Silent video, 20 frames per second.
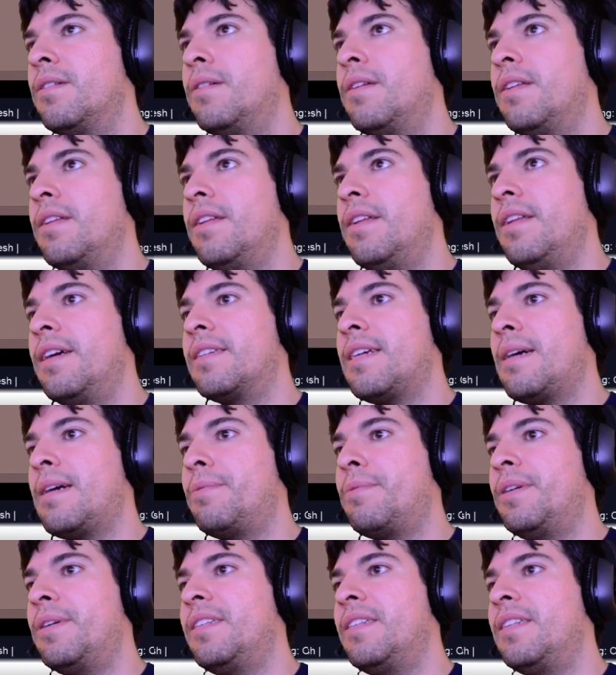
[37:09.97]
Next
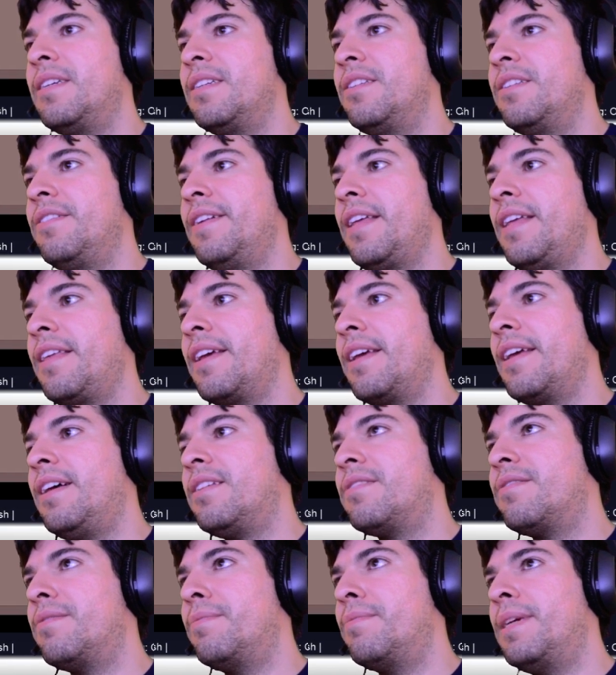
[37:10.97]
operation doesn't do anything
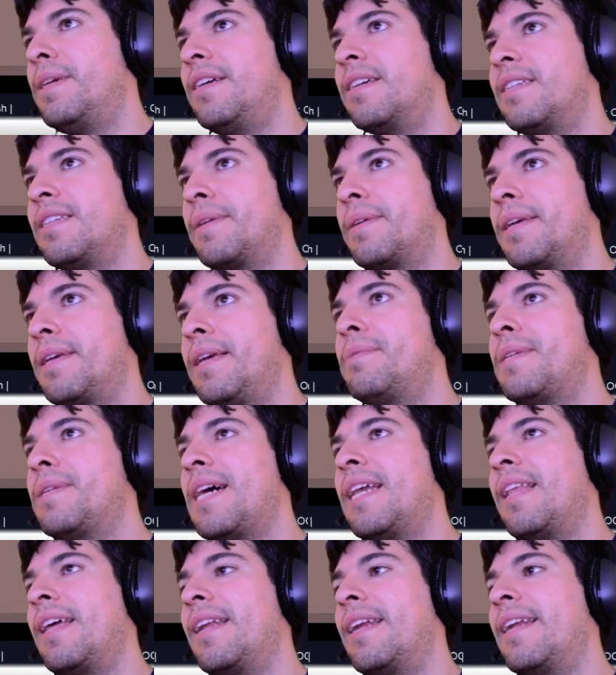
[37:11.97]
else from here except keeps
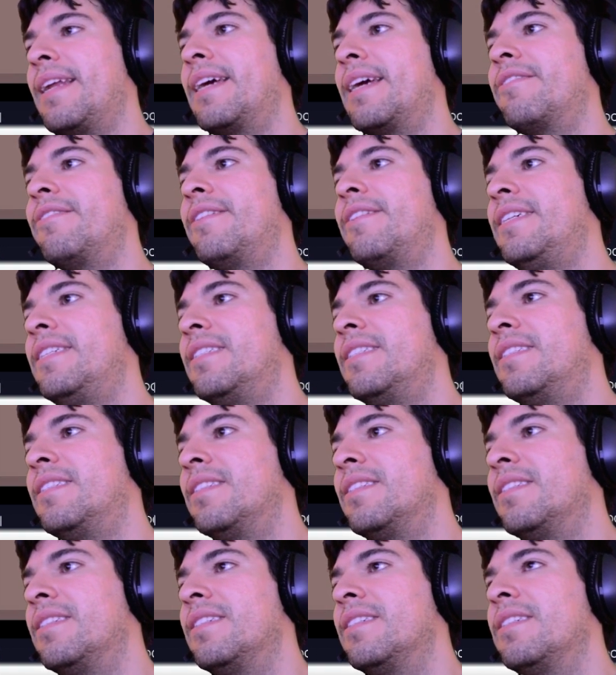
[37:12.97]
highlighting that green.
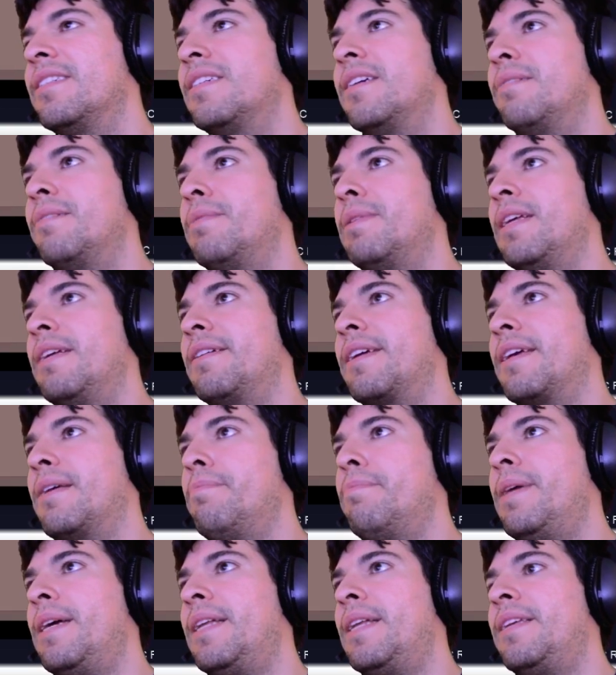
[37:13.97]
Then I get
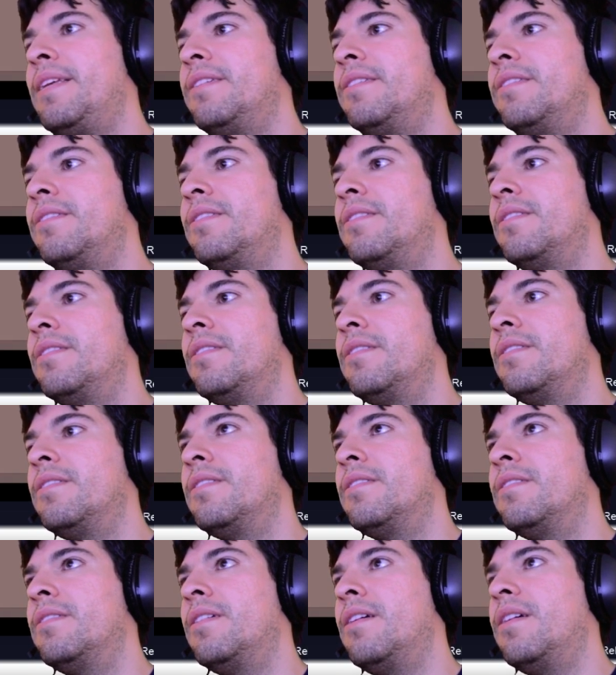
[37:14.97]
menu.
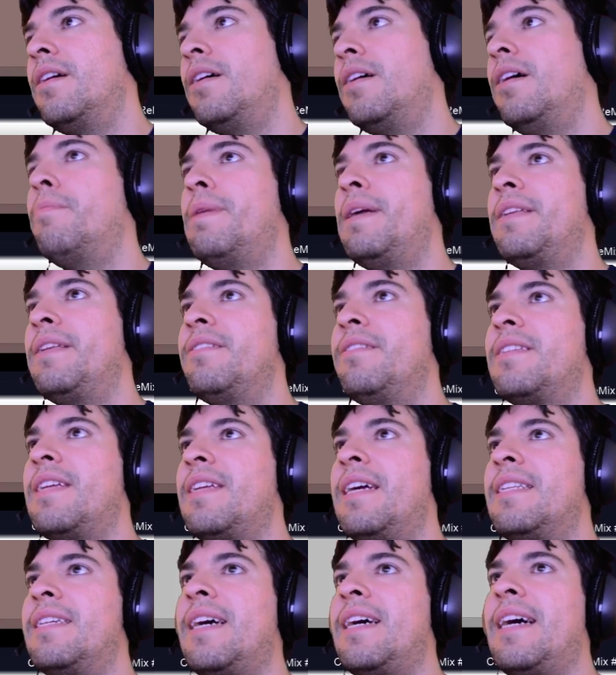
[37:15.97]
Oh, menu's
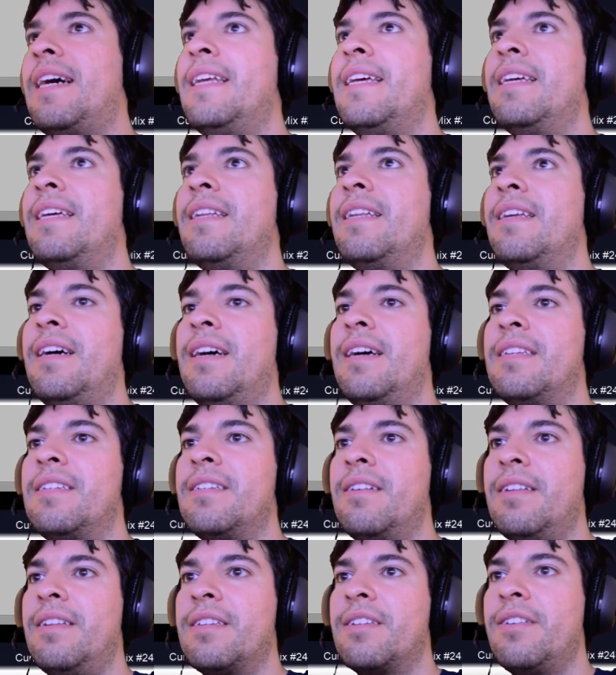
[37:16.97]
not tied in.
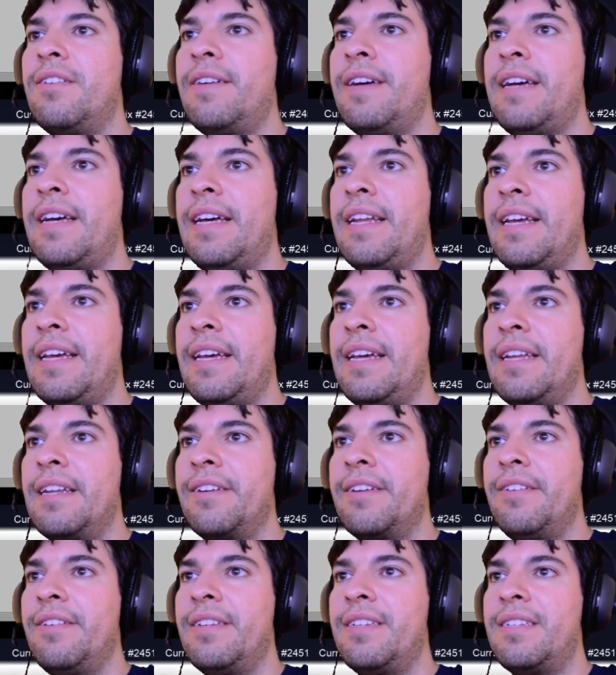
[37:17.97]
So let's go ahead and
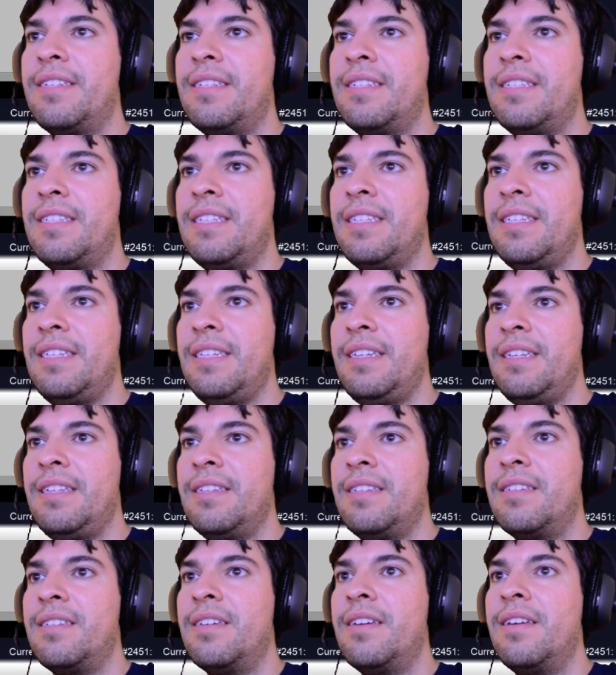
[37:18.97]
go to scene,
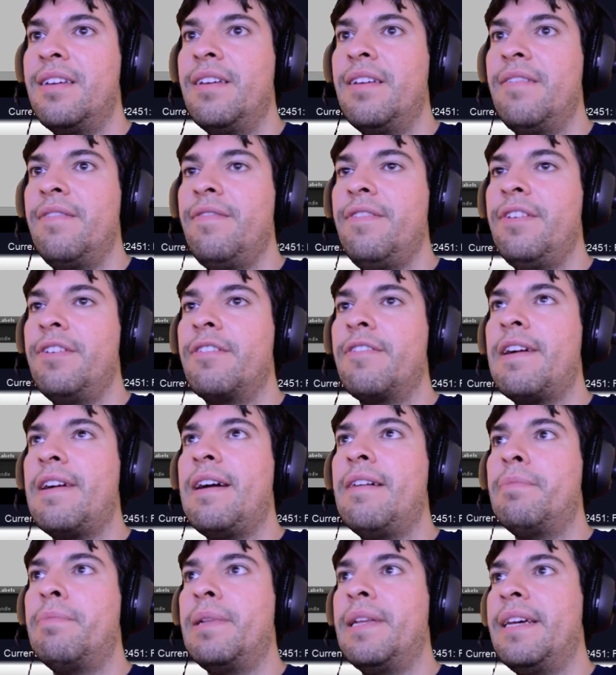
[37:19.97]
view
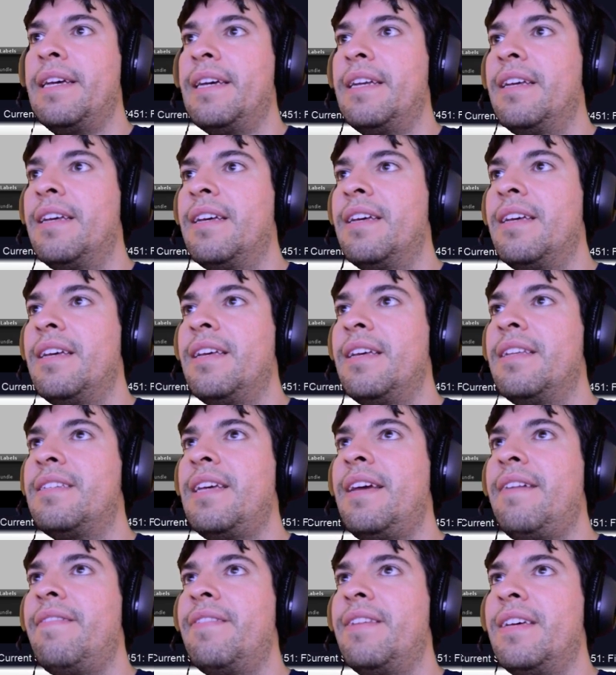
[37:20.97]
graph plan,
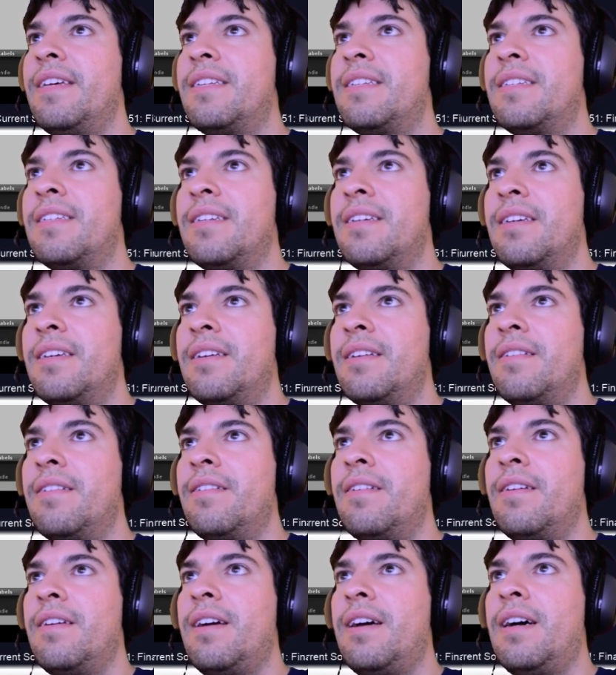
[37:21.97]
save this.
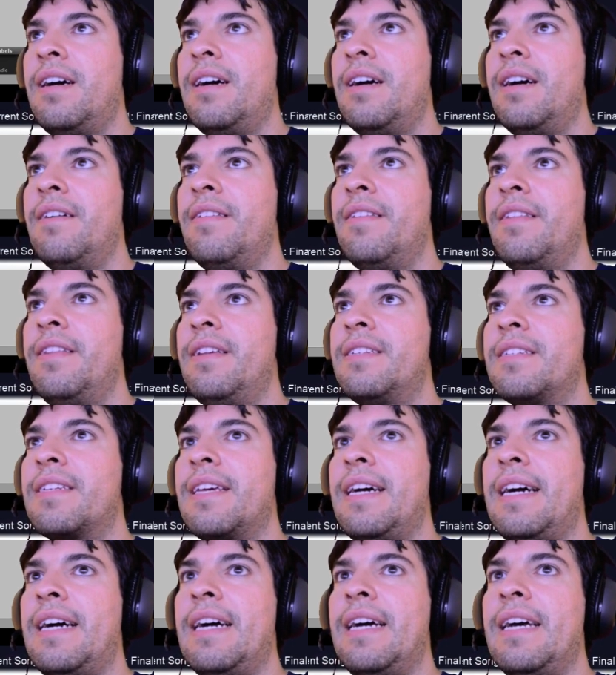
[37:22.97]
This
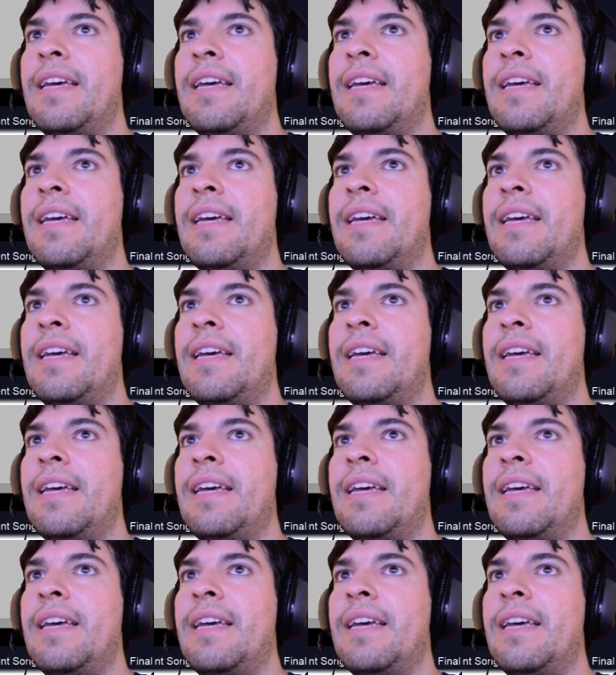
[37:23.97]
guy,